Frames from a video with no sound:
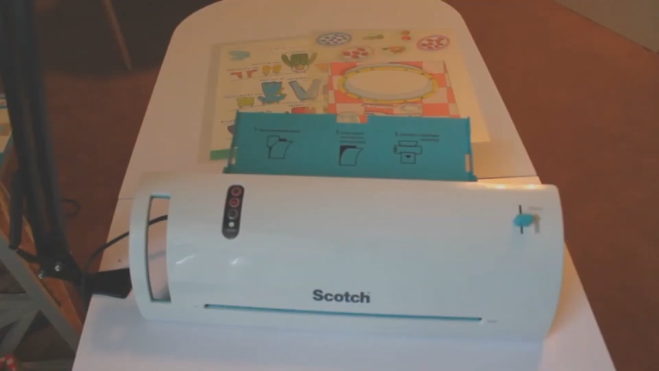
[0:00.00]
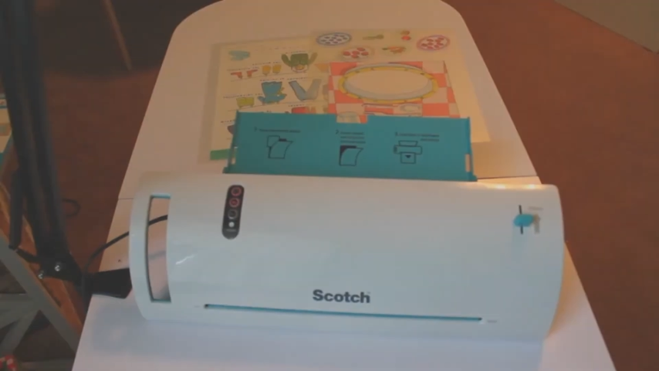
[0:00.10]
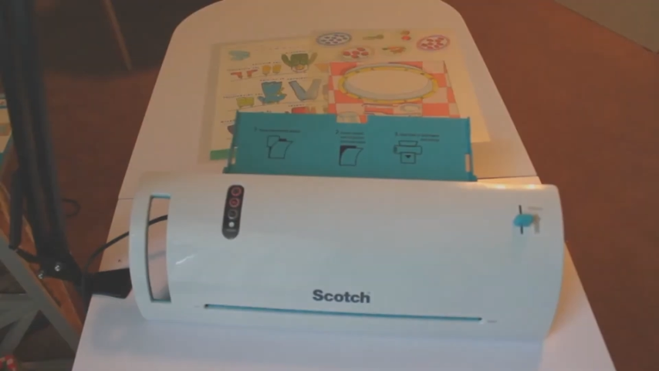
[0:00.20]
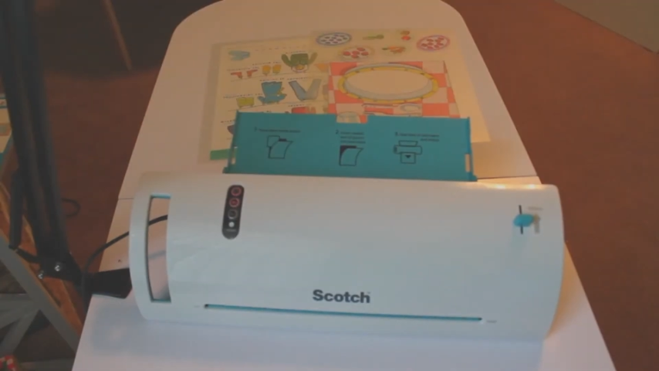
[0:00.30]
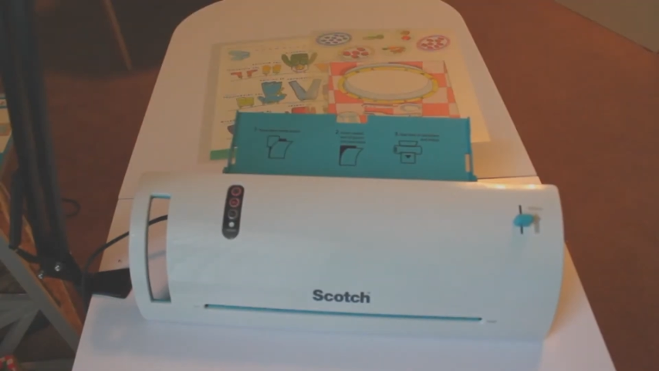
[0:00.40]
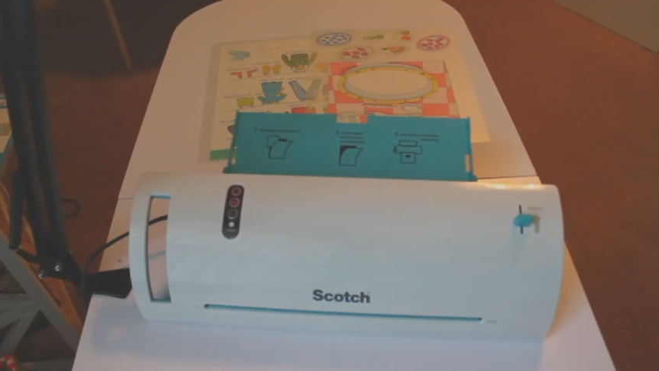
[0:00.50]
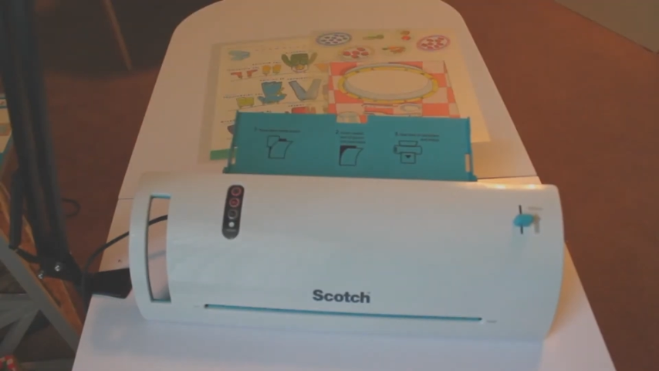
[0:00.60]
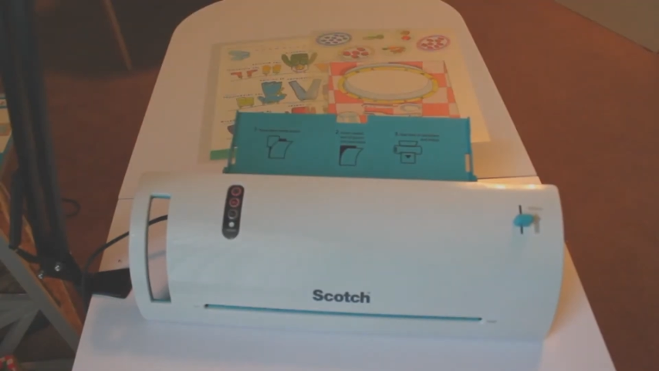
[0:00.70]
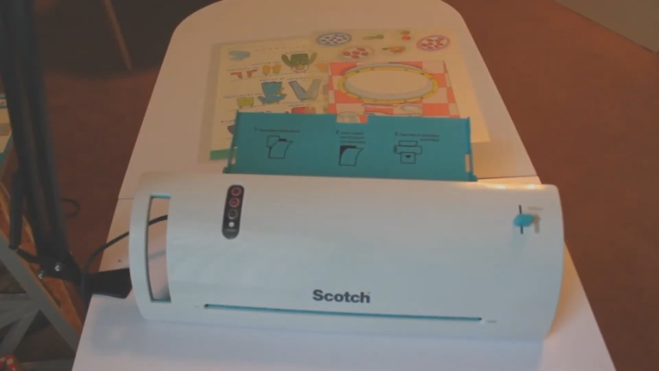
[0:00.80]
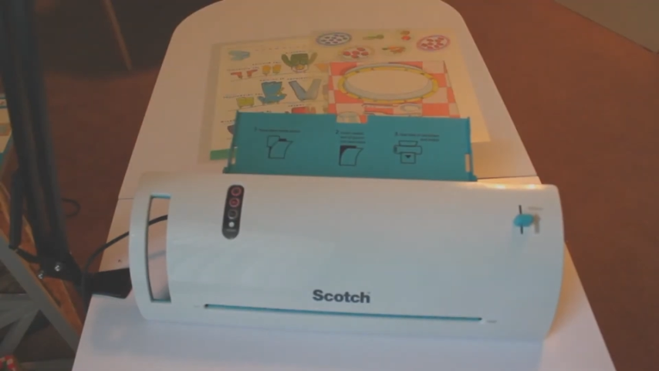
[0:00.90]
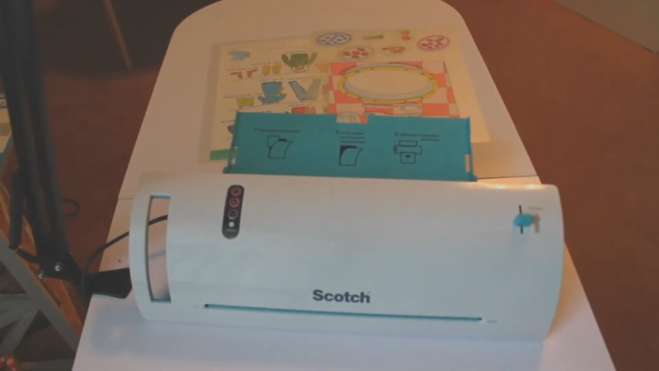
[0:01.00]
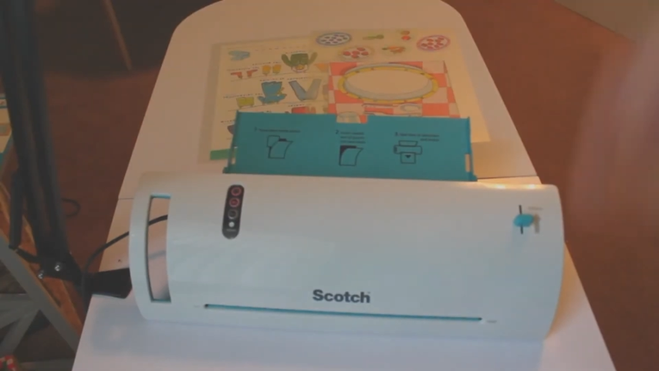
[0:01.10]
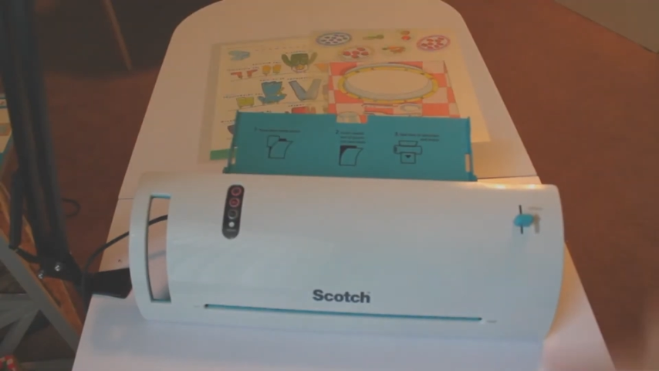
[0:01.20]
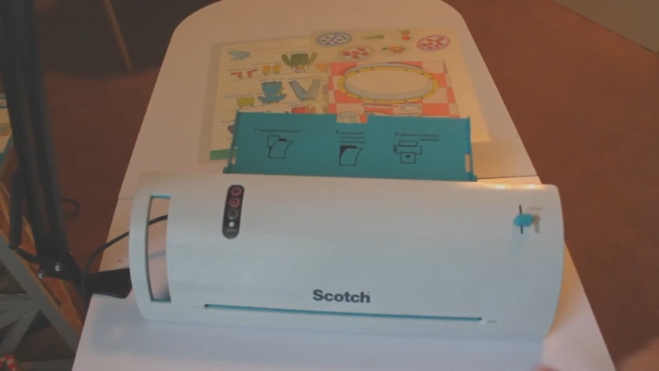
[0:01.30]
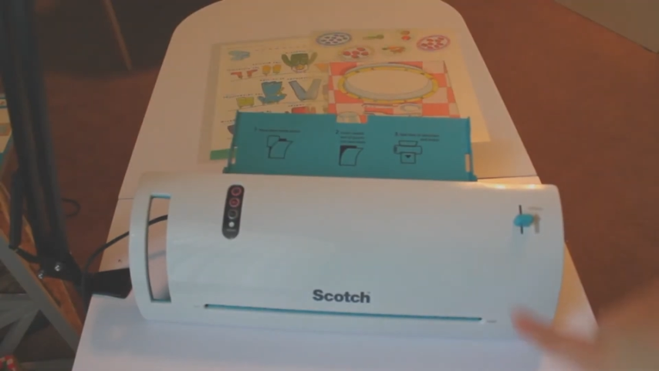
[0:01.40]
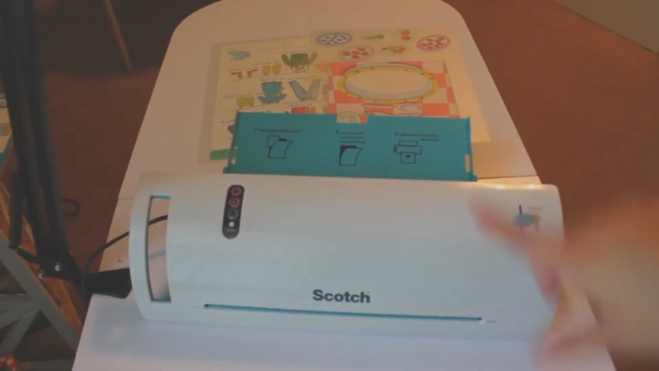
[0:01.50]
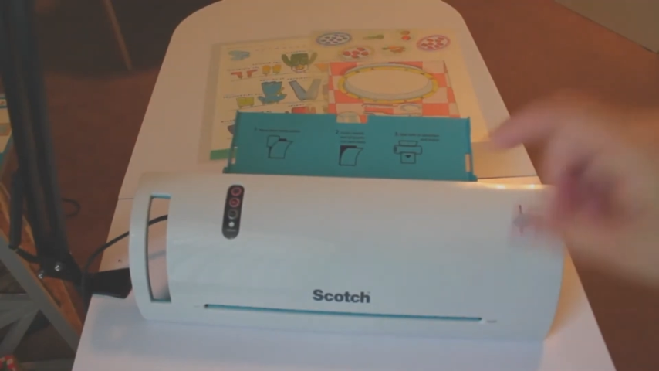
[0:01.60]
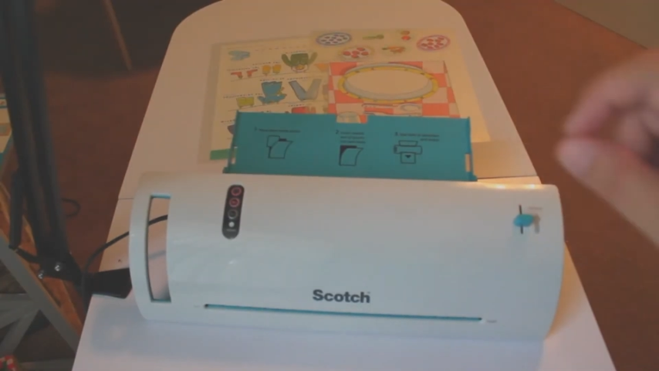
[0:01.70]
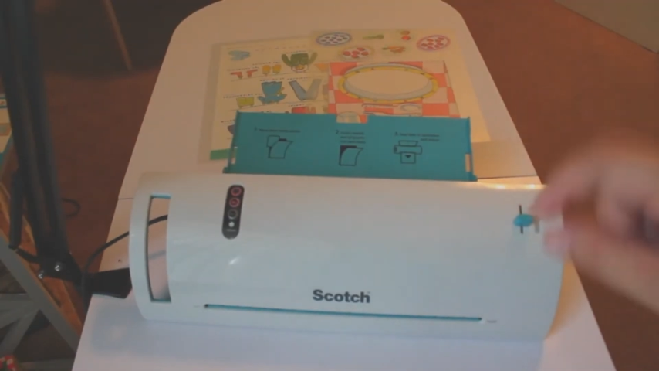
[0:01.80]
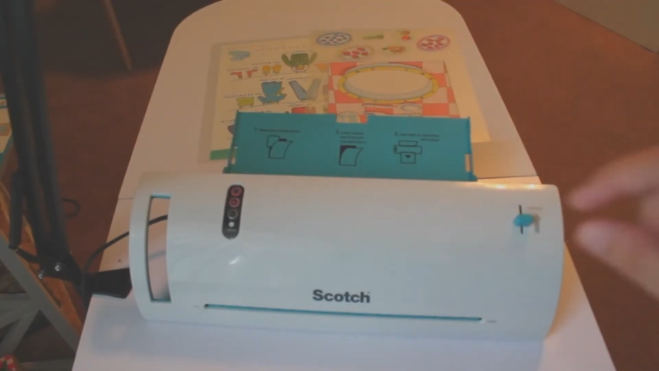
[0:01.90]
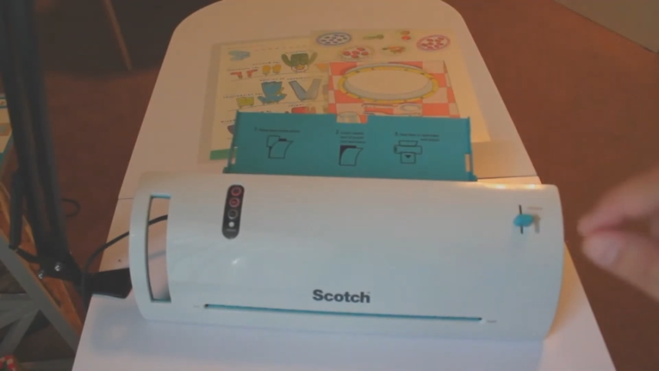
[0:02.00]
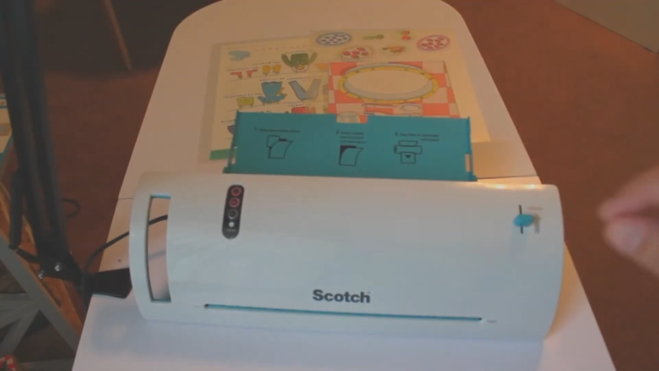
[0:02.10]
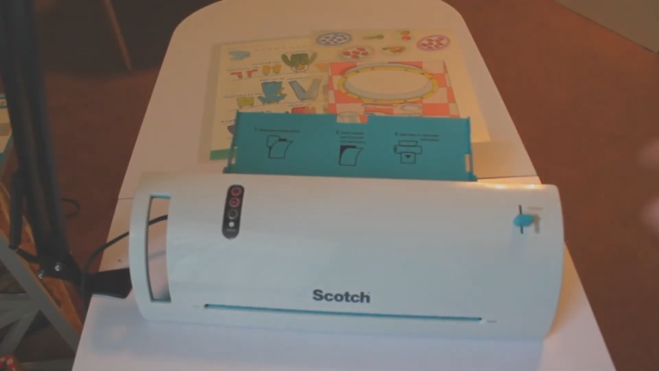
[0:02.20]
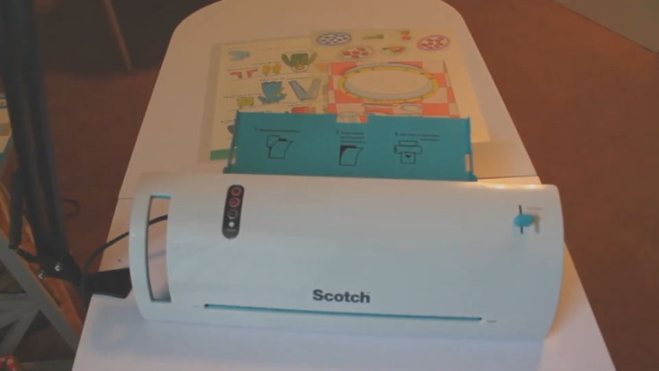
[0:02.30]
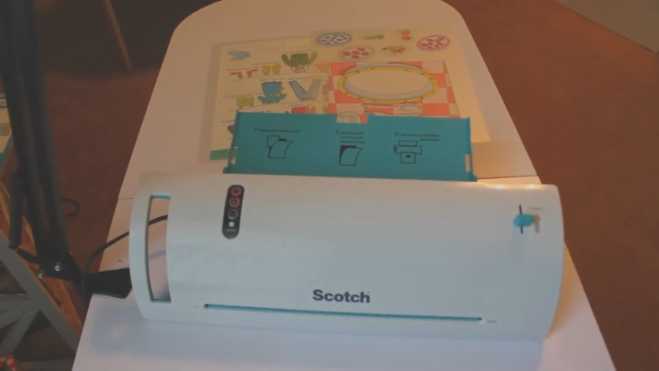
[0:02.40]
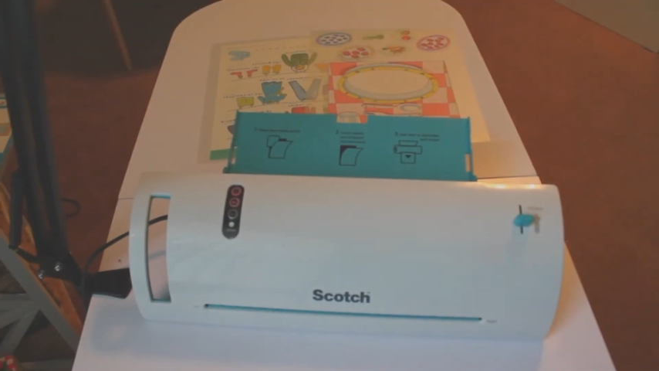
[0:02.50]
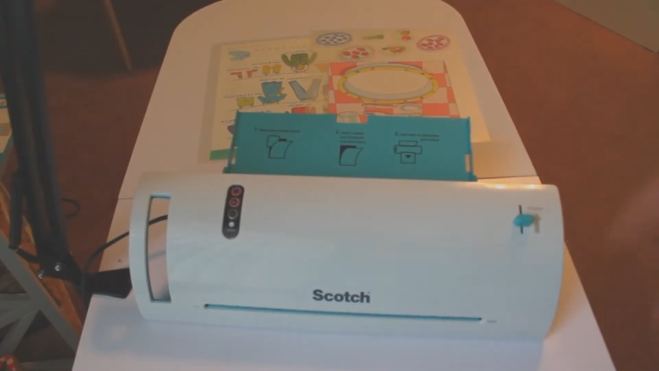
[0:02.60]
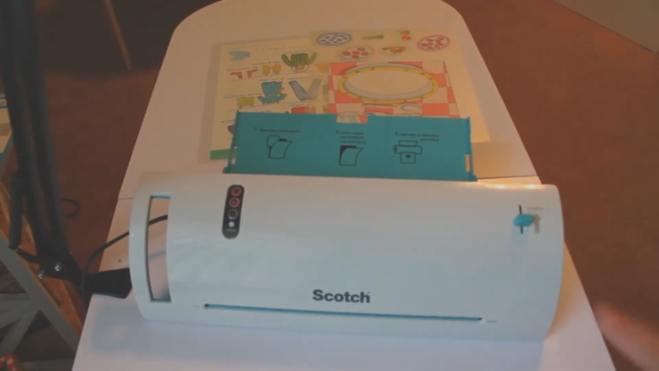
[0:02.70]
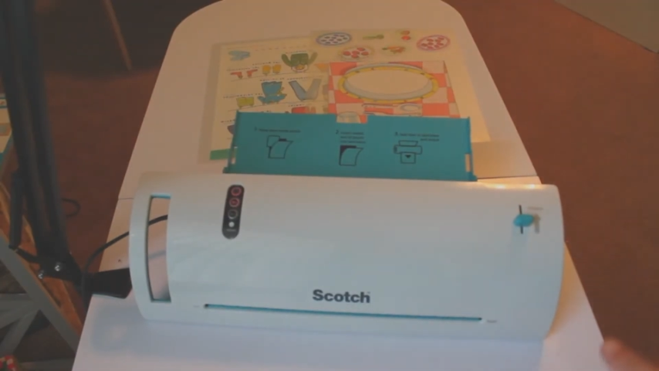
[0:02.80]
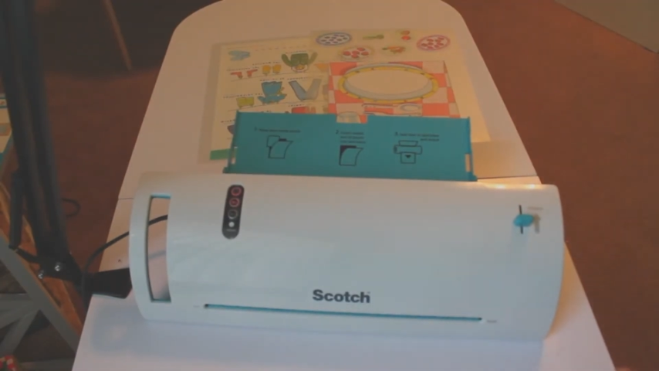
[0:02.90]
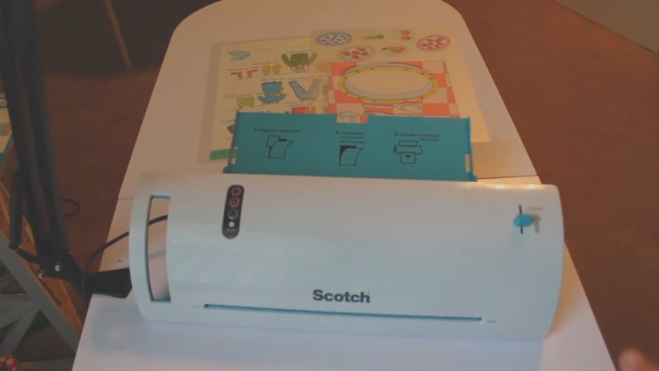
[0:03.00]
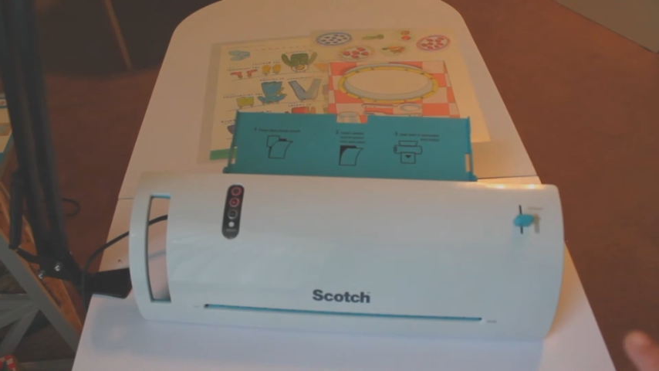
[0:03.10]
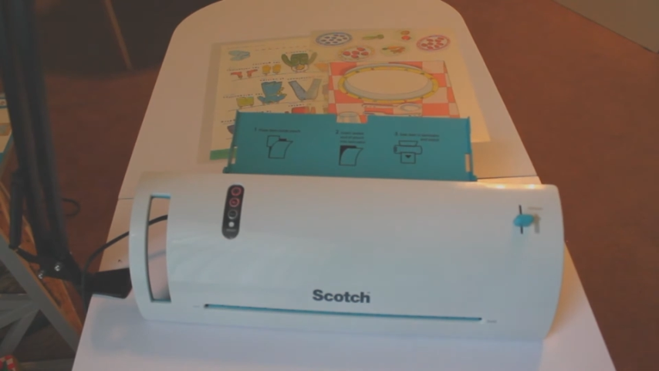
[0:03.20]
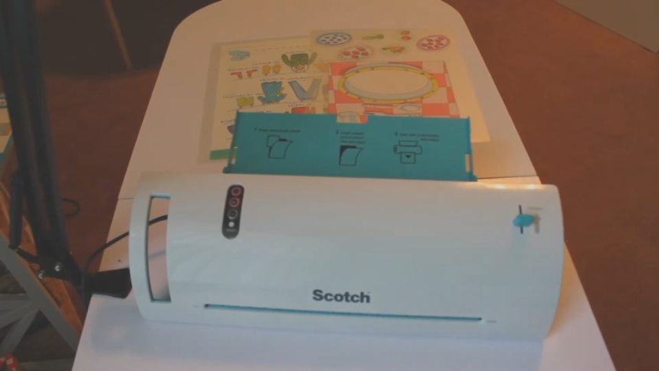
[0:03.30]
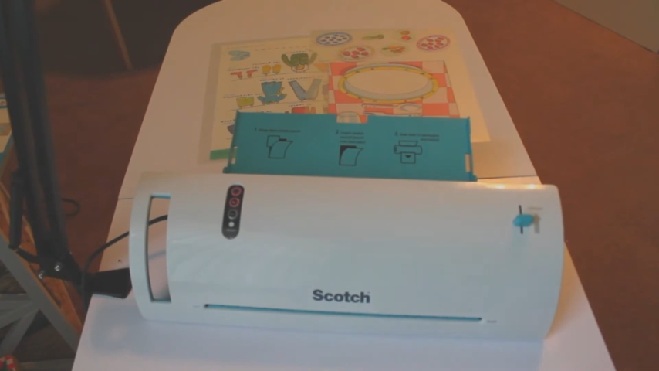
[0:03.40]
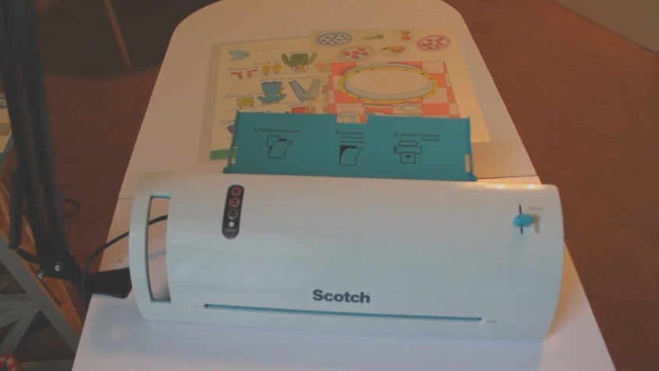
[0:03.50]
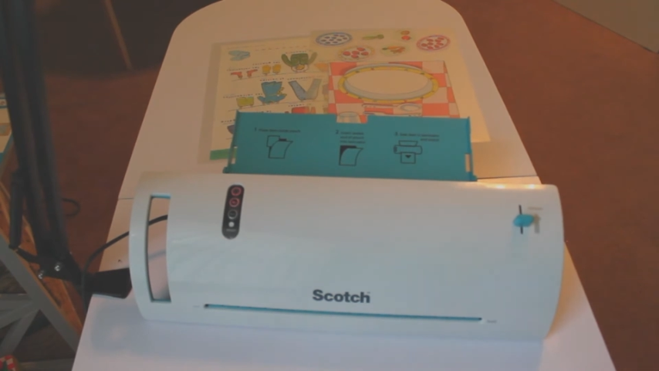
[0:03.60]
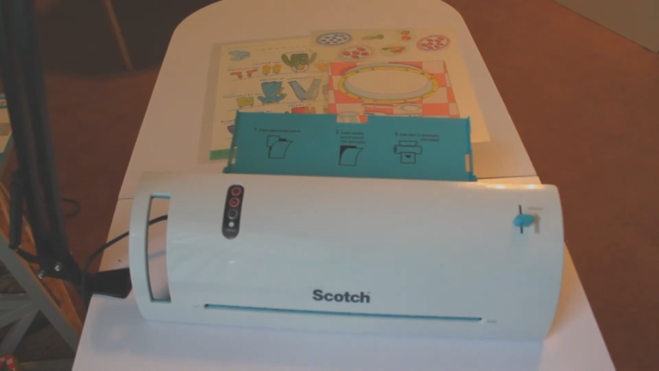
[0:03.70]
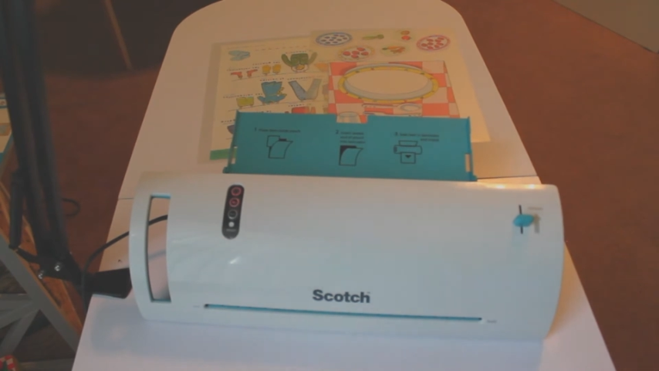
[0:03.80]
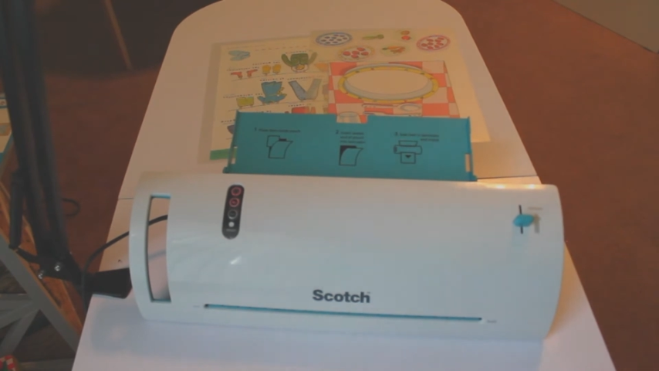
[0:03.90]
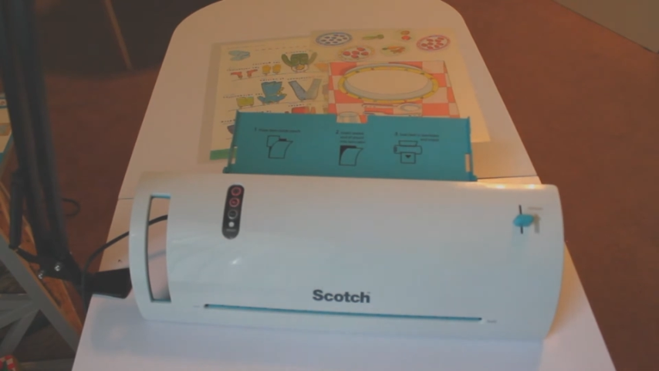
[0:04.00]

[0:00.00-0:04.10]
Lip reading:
(no speaker visible)